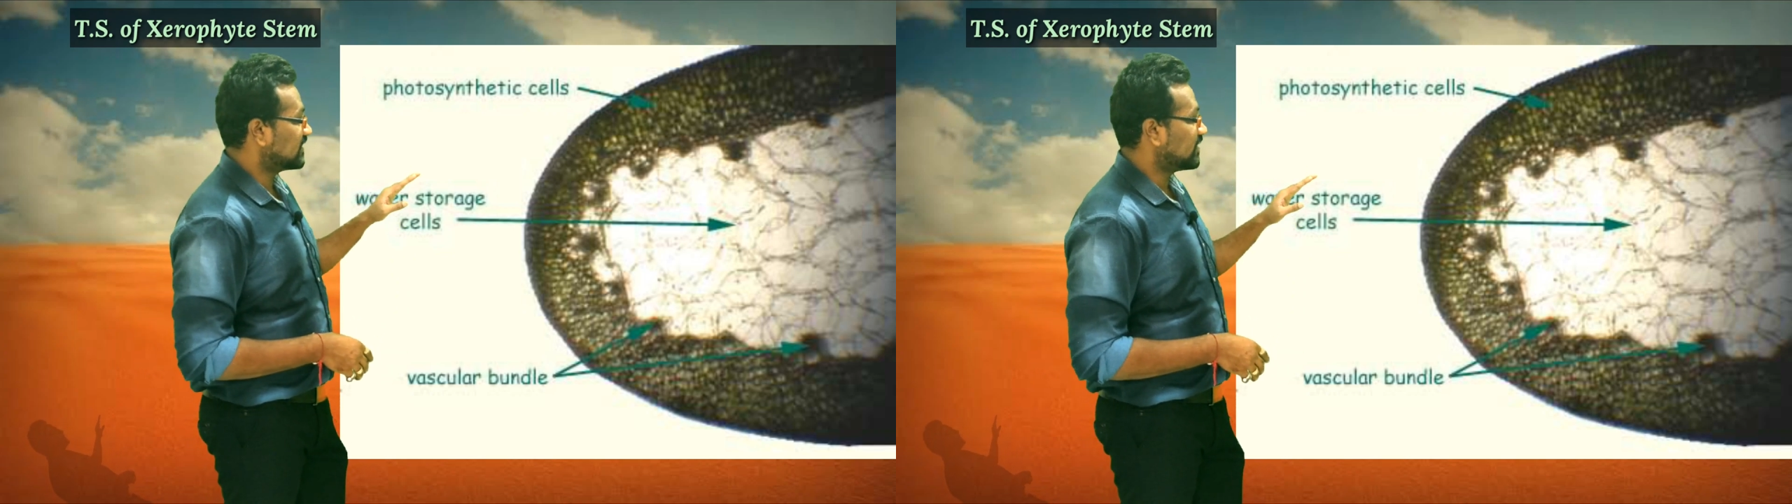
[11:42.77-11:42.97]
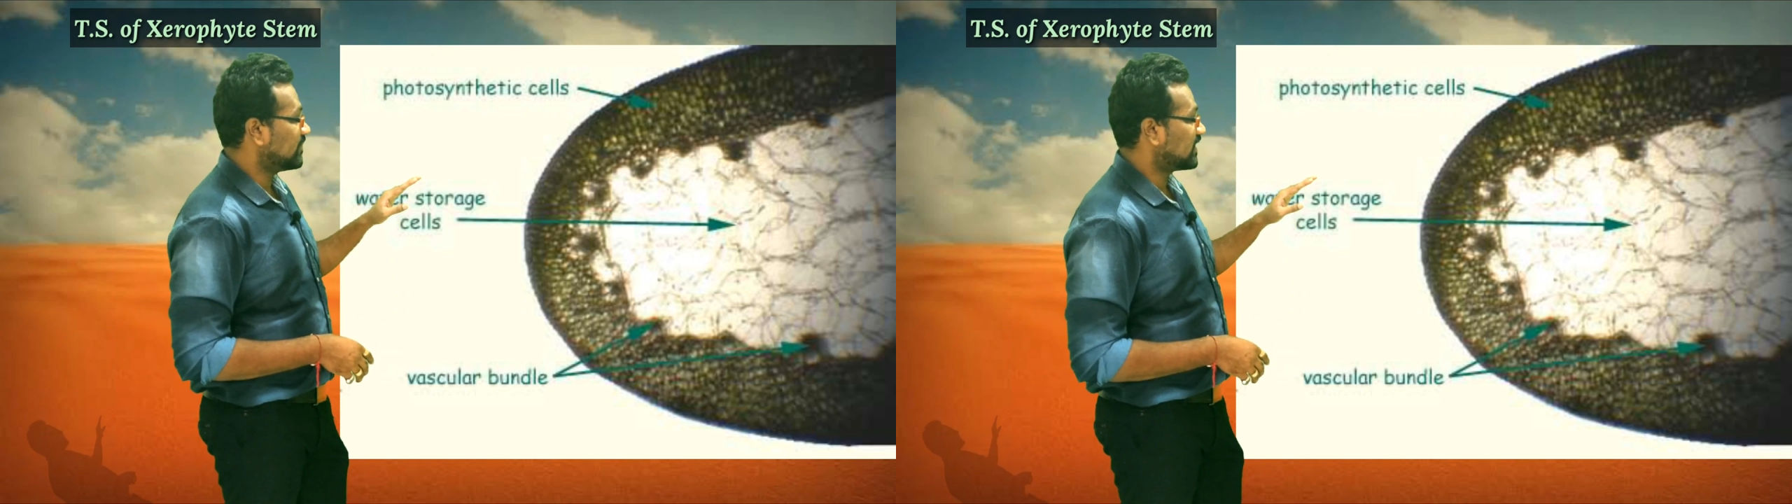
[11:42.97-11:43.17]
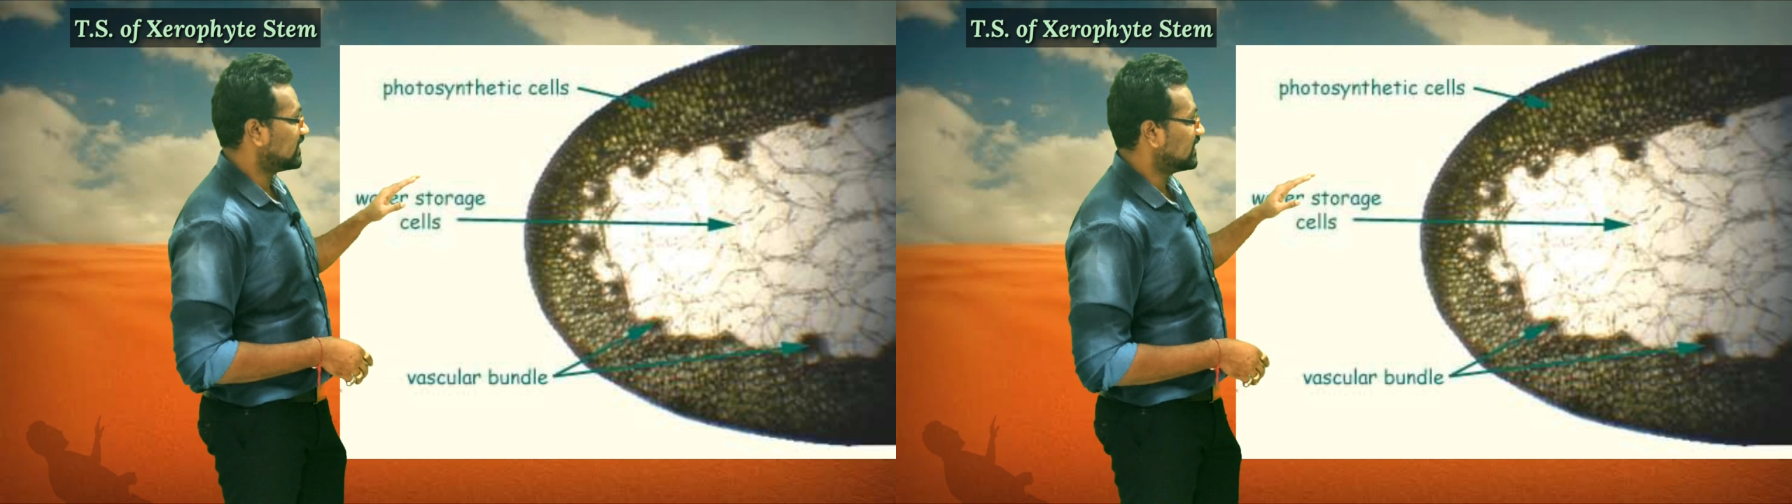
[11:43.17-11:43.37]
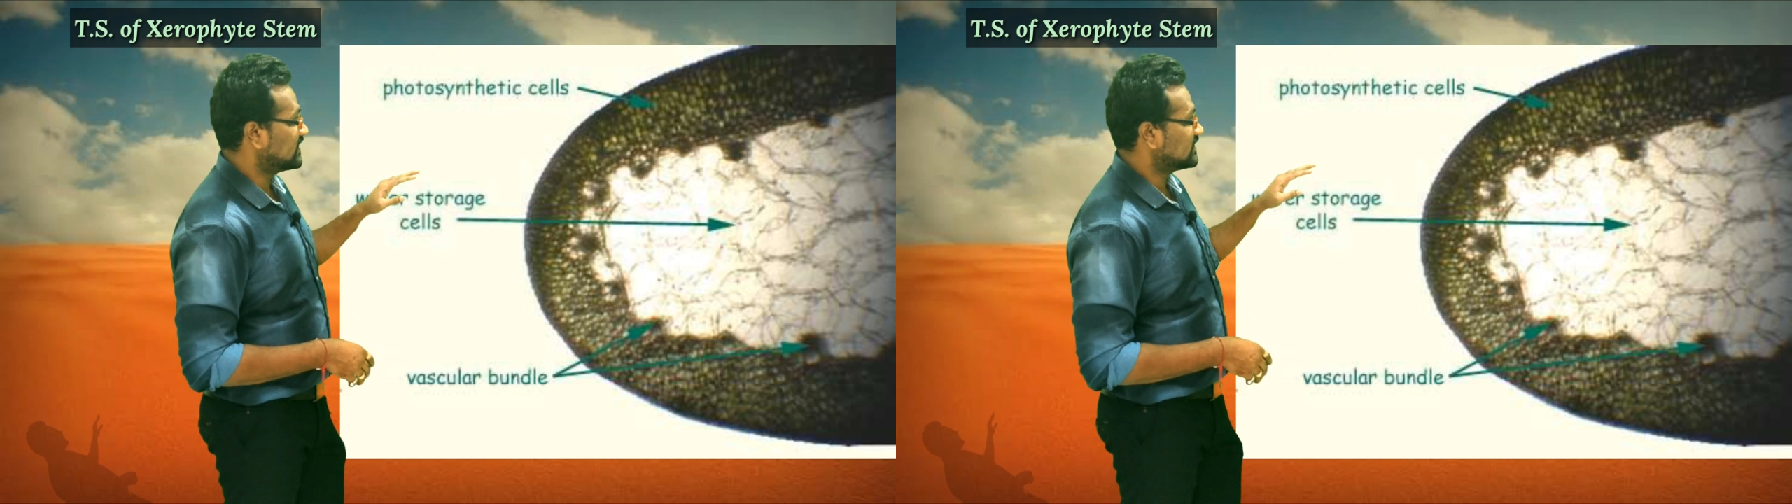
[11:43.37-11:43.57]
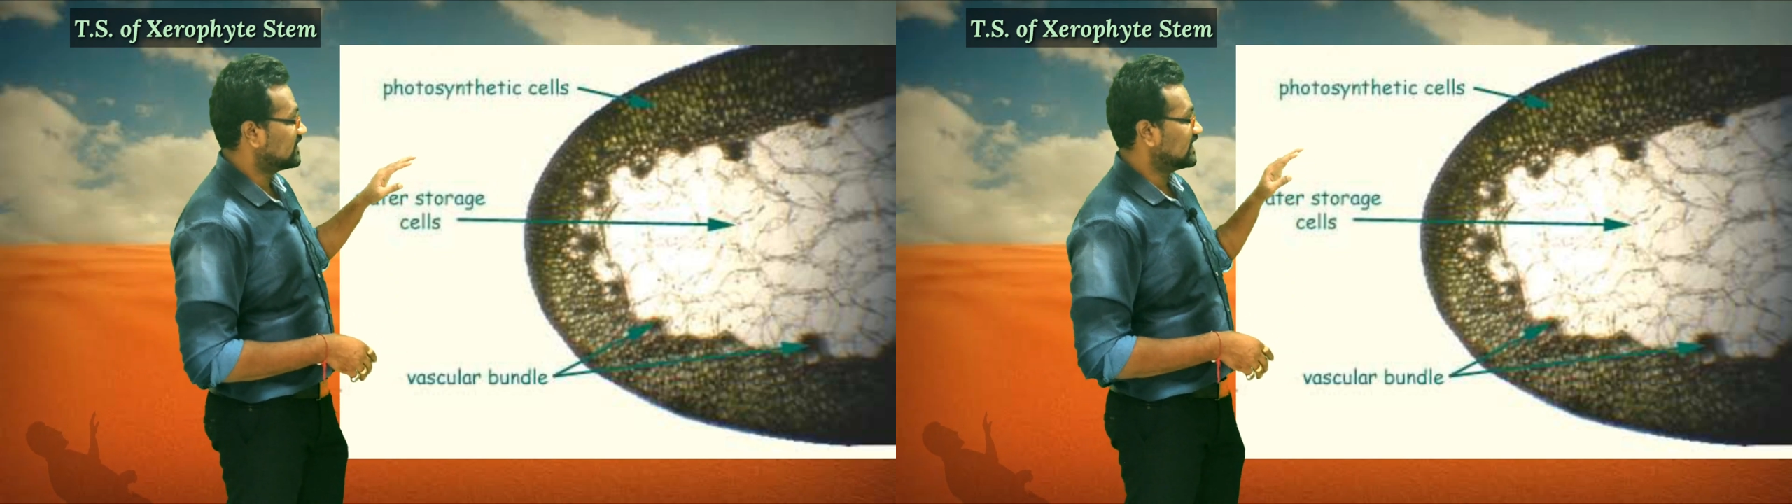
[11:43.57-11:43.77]
remember
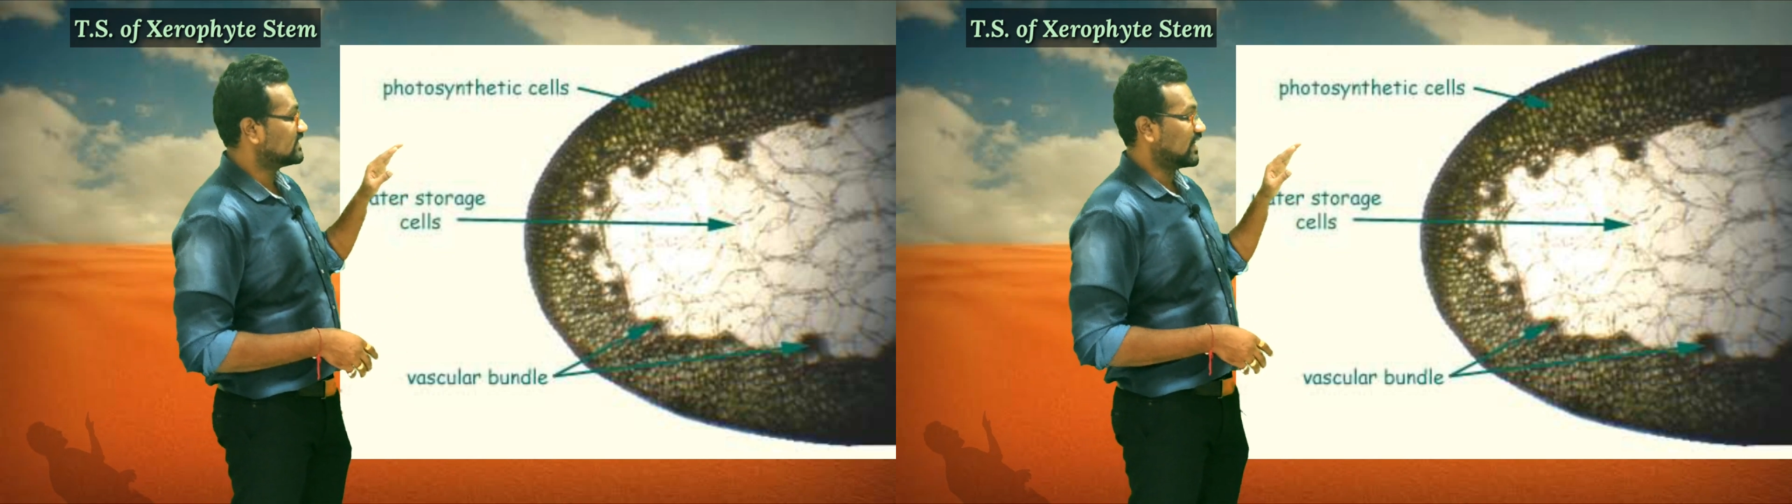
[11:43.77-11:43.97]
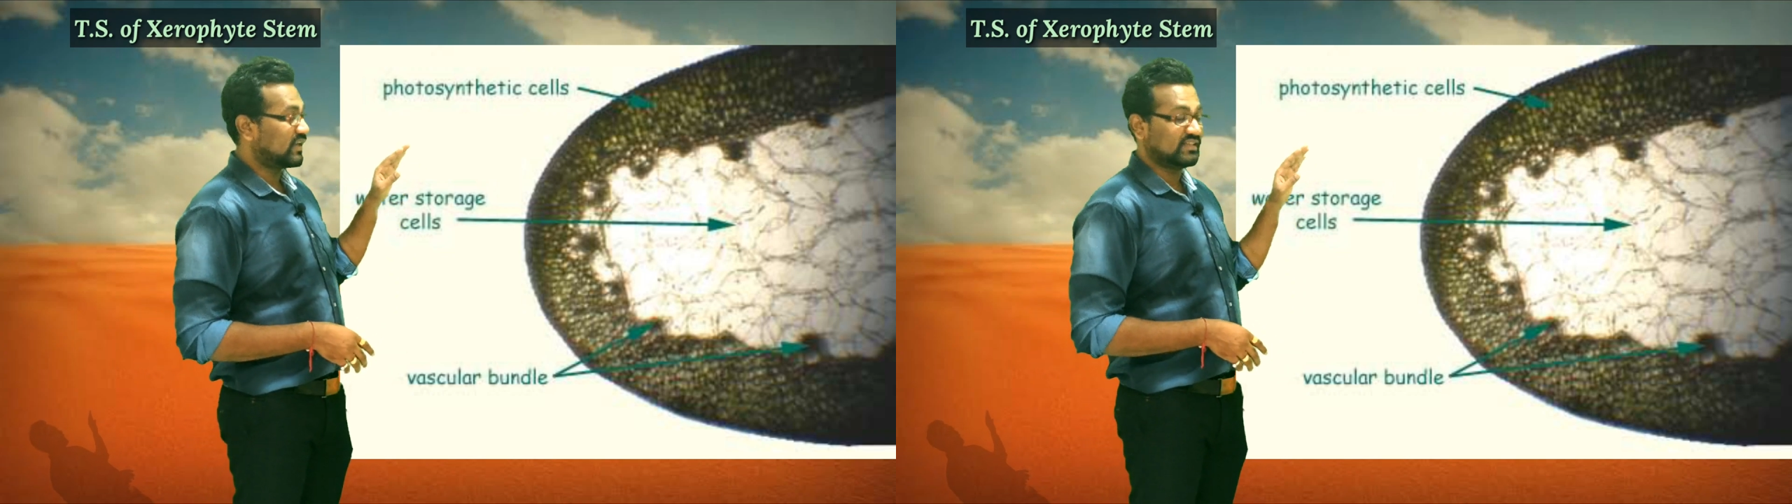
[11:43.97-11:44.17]
these are